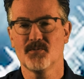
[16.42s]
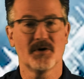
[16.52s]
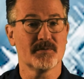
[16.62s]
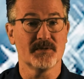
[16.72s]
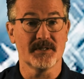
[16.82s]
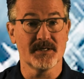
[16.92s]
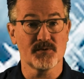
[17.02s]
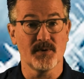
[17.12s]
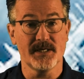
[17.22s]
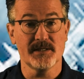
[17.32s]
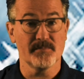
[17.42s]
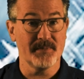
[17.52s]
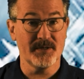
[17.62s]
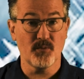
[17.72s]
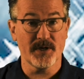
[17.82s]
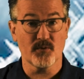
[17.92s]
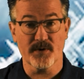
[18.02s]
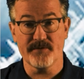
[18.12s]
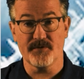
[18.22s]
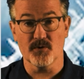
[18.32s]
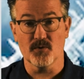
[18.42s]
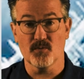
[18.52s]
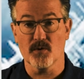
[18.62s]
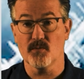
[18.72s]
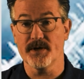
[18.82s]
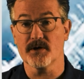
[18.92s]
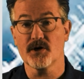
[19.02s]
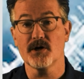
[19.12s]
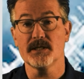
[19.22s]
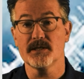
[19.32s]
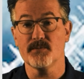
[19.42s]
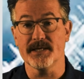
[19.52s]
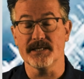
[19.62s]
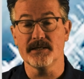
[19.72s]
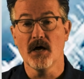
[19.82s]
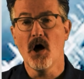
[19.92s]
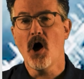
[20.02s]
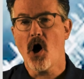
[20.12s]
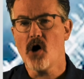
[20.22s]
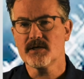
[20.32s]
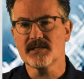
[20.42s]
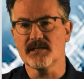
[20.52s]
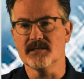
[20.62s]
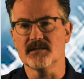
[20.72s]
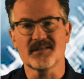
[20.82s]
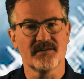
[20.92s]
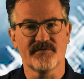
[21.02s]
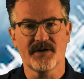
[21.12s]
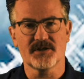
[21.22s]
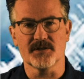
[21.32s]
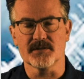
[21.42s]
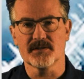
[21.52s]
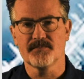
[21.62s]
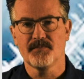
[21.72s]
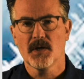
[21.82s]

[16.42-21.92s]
Welcome to this week's Midweek Refuel, where we are currently reading Augustine's Confessions.